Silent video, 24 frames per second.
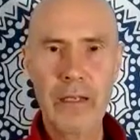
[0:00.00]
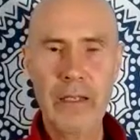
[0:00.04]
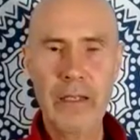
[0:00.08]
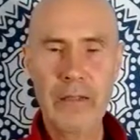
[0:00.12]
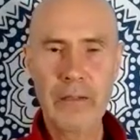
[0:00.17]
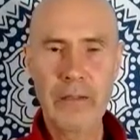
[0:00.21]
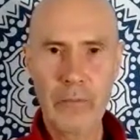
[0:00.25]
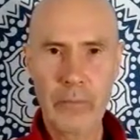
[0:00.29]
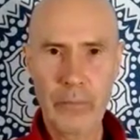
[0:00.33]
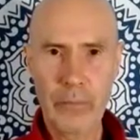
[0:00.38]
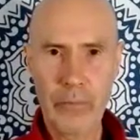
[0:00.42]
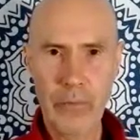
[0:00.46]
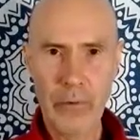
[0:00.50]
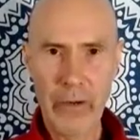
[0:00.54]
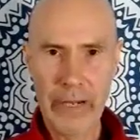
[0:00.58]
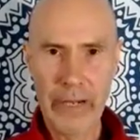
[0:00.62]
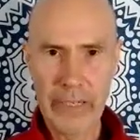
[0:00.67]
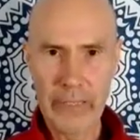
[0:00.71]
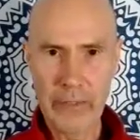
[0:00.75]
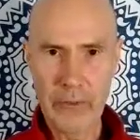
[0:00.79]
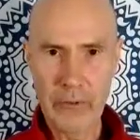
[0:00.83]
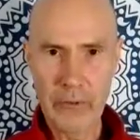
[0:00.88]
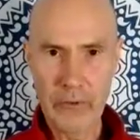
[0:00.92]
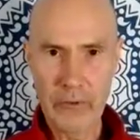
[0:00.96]
in the
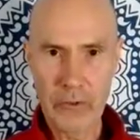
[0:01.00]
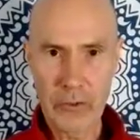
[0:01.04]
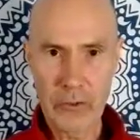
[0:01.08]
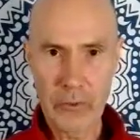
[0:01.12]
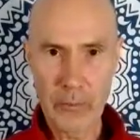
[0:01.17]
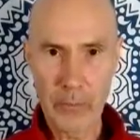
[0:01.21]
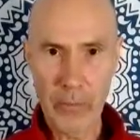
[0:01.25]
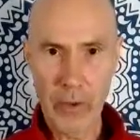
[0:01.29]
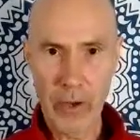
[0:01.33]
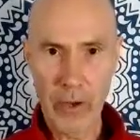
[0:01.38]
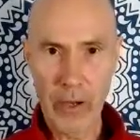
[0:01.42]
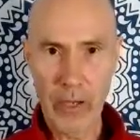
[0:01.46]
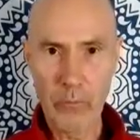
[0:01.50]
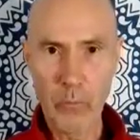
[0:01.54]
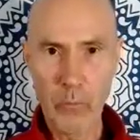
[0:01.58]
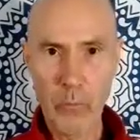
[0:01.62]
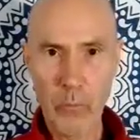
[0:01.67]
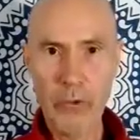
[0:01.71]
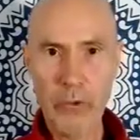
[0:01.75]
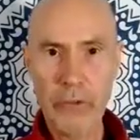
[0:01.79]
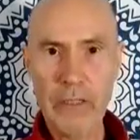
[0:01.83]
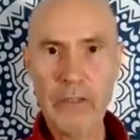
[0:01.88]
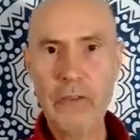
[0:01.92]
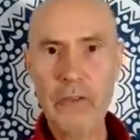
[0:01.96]
brain and spine.
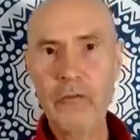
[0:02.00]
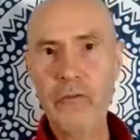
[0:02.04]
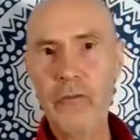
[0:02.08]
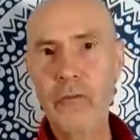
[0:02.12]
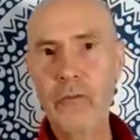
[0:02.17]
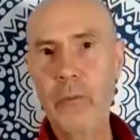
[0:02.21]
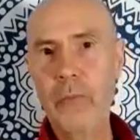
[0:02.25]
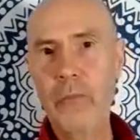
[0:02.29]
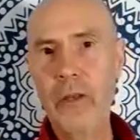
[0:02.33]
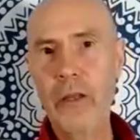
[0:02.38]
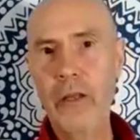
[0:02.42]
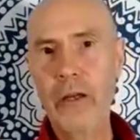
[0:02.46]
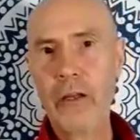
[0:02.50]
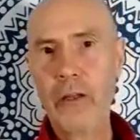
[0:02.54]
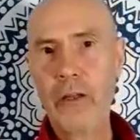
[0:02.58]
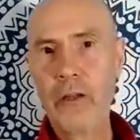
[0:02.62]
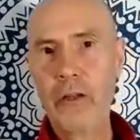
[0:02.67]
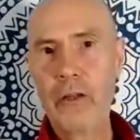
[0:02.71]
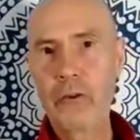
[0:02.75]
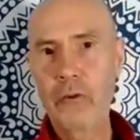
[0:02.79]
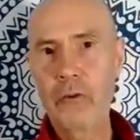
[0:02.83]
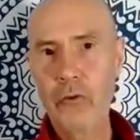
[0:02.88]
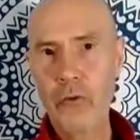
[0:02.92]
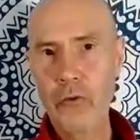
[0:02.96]
One is from the
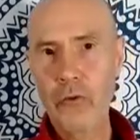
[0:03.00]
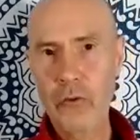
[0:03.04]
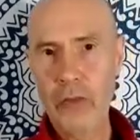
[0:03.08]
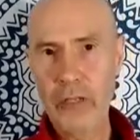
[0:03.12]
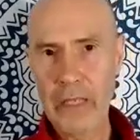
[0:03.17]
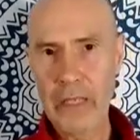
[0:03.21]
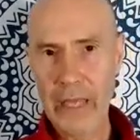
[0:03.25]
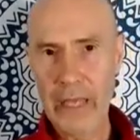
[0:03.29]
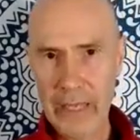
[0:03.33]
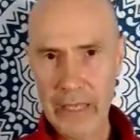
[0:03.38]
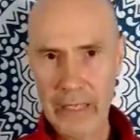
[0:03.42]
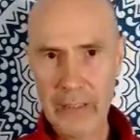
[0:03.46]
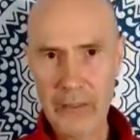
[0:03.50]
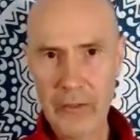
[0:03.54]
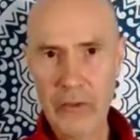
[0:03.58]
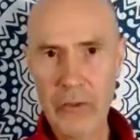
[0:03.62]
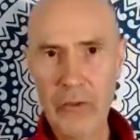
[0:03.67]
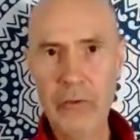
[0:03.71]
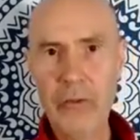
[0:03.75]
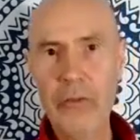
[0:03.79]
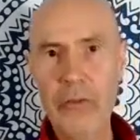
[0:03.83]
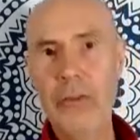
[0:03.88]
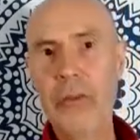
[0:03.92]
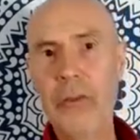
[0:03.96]
through the
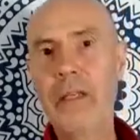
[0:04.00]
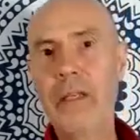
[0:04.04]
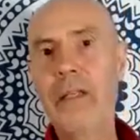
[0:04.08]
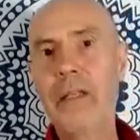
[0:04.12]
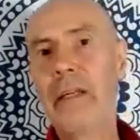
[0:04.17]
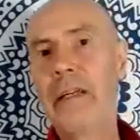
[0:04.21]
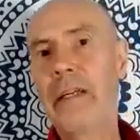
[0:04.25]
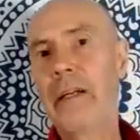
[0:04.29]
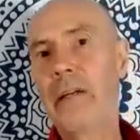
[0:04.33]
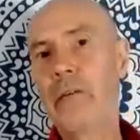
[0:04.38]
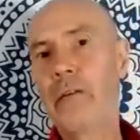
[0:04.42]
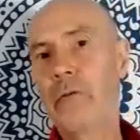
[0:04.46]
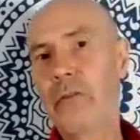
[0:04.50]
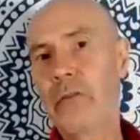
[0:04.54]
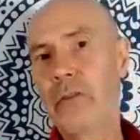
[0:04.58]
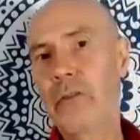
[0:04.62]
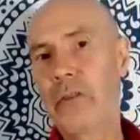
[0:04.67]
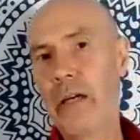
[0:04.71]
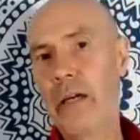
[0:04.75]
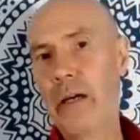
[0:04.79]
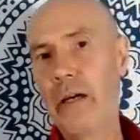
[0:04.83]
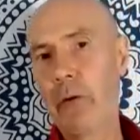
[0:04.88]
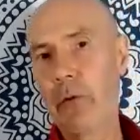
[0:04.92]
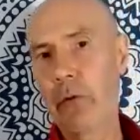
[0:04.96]
endothelial
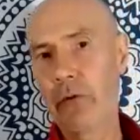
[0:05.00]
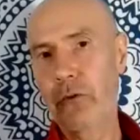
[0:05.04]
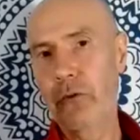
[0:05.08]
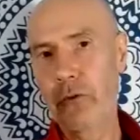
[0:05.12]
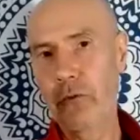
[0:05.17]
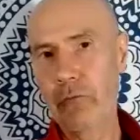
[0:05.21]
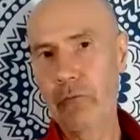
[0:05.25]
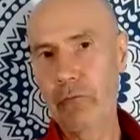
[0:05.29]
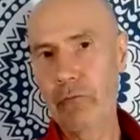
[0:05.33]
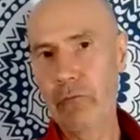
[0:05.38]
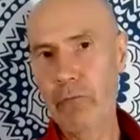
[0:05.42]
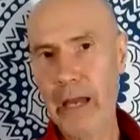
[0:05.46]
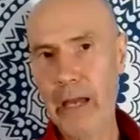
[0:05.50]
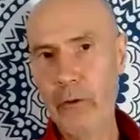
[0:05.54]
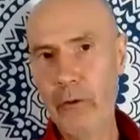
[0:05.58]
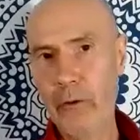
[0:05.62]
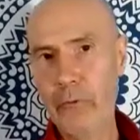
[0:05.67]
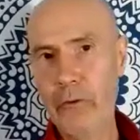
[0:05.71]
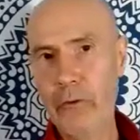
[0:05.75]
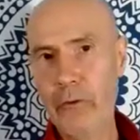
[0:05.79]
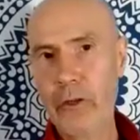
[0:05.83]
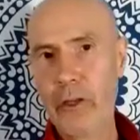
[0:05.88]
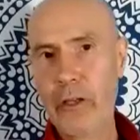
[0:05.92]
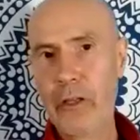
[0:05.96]
cells
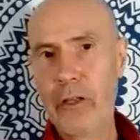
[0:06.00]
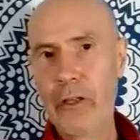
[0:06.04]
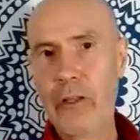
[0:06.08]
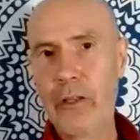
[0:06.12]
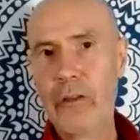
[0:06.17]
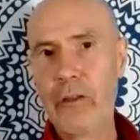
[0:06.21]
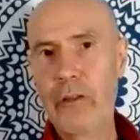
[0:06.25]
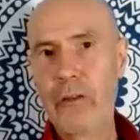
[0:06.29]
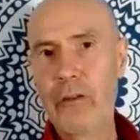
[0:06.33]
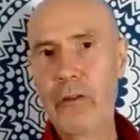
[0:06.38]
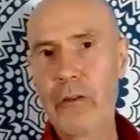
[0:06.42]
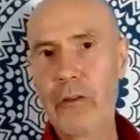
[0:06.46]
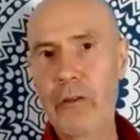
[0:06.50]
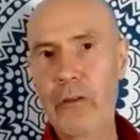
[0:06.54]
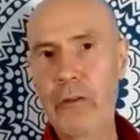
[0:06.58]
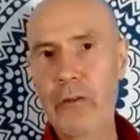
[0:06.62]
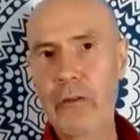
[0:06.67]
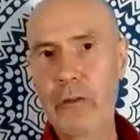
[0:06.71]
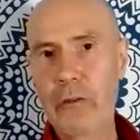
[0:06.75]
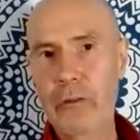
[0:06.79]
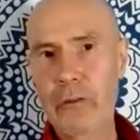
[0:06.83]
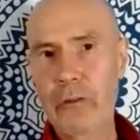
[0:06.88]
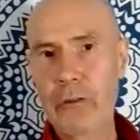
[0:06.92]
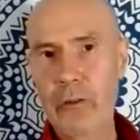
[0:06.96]
around
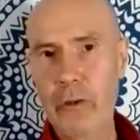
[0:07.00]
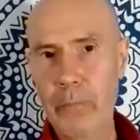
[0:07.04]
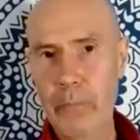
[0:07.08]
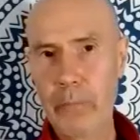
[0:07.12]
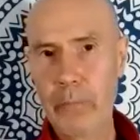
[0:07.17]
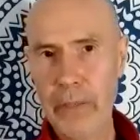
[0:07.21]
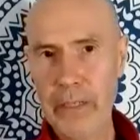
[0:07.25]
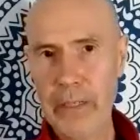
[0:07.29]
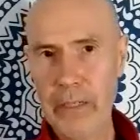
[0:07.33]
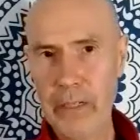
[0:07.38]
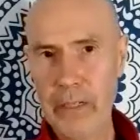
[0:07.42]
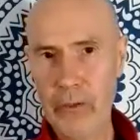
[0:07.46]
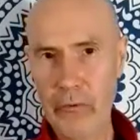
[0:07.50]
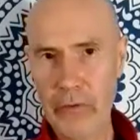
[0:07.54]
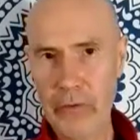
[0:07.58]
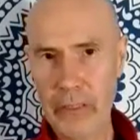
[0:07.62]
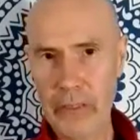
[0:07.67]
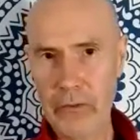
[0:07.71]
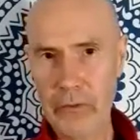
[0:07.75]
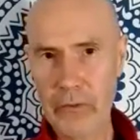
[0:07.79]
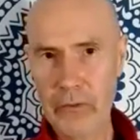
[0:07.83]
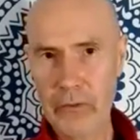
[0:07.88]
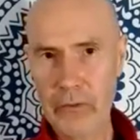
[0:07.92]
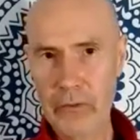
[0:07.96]
the
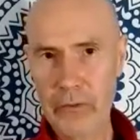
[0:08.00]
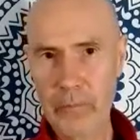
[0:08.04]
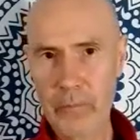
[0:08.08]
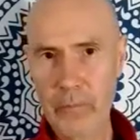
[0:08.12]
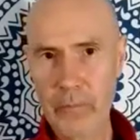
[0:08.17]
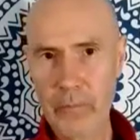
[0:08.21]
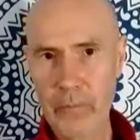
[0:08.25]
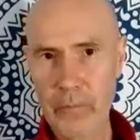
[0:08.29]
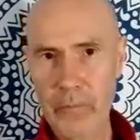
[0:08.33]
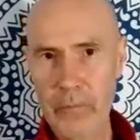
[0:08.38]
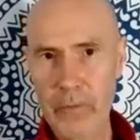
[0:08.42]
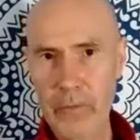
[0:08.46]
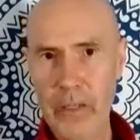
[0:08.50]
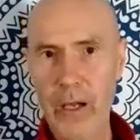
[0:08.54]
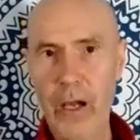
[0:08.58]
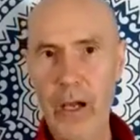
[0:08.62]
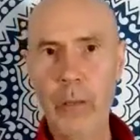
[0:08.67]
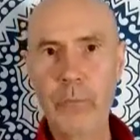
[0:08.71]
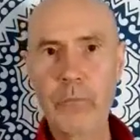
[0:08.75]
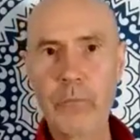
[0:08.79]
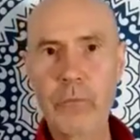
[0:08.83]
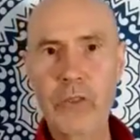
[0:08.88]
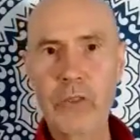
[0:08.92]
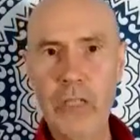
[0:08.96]
capillaries.
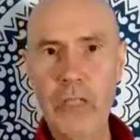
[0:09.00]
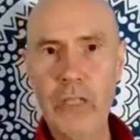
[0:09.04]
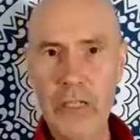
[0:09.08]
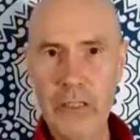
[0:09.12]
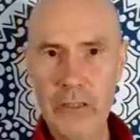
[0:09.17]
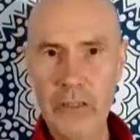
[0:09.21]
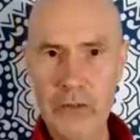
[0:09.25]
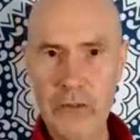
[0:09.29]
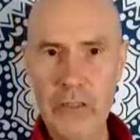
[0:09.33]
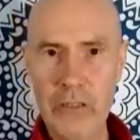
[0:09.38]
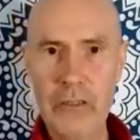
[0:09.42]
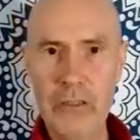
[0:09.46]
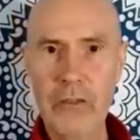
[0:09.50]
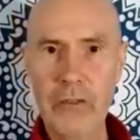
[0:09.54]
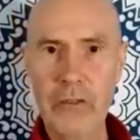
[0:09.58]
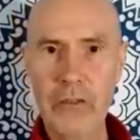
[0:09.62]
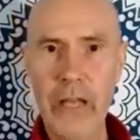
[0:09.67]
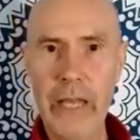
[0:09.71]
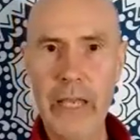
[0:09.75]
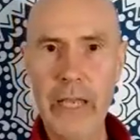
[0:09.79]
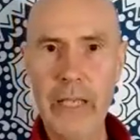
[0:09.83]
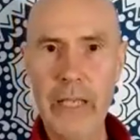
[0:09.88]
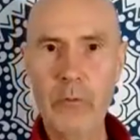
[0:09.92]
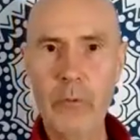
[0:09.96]
I'm changing the
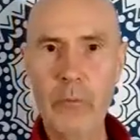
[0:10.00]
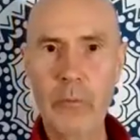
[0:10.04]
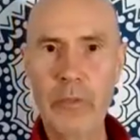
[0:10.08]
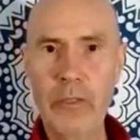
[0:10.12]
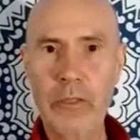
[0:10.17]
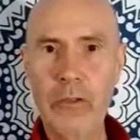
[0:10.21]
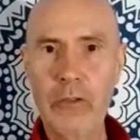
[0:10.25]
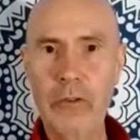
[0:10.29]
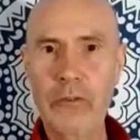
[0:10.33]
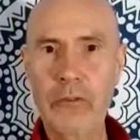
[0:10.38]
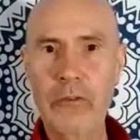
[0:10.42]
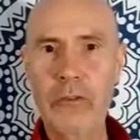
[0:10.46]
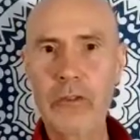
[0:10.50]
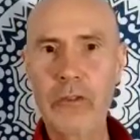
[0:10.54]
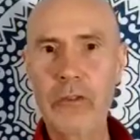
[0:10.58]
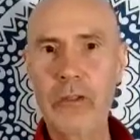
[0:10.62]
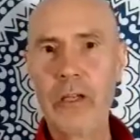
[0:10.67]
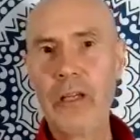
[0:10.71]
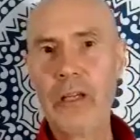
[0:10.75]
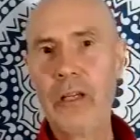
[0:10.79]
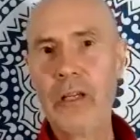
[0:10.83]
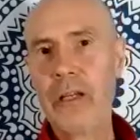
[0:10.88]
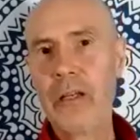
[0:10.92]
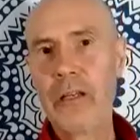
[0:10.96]
names because
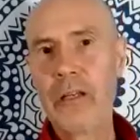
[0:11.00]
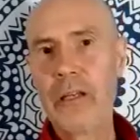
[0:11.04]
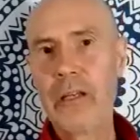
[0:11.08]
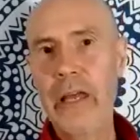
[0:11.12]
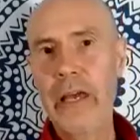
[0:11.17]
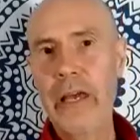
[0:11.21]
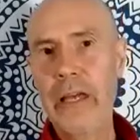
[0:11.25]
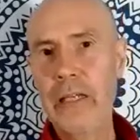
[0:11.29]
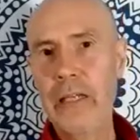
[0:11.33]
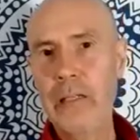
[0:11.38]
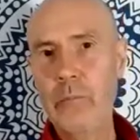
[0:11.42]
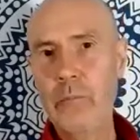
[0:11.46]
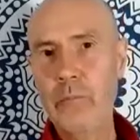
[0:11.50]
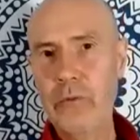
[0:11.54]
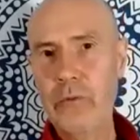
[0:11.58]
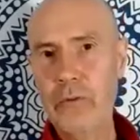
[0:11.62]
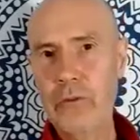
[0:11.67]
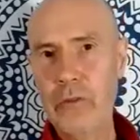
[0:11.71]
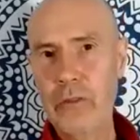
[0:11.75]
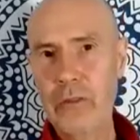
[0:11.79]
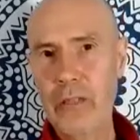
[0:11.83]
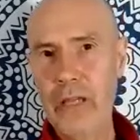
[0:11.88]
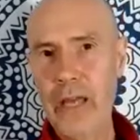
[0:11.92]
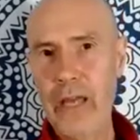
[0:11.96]
the
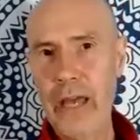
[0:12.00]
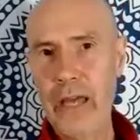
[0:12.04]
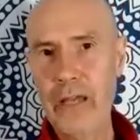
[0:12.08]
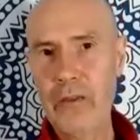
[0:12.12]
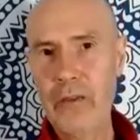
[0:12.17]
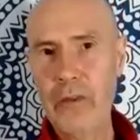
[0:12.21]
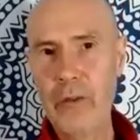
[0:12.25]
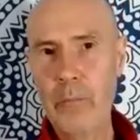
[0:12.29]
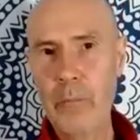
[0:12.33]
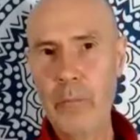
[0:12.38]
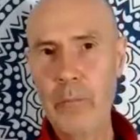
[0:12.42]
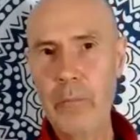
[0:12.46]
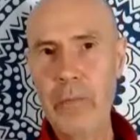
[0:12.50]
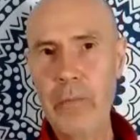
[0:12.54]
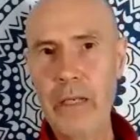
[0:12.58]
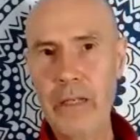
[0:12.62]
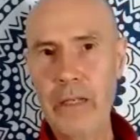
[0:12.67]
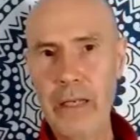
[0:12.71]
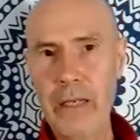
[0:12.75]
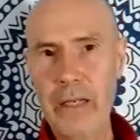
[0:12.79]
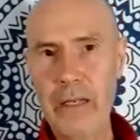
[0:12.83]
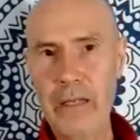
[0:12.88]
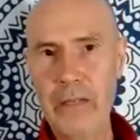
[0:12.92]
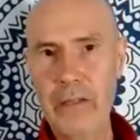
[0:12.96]
names at the
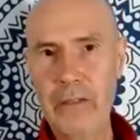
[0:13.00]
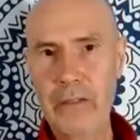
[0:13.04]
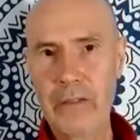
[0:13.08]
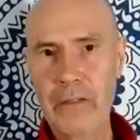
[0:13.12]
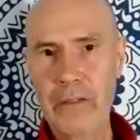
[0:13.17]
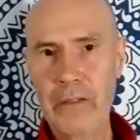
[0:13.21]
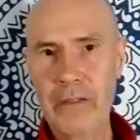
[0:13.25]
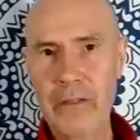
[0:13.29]
minute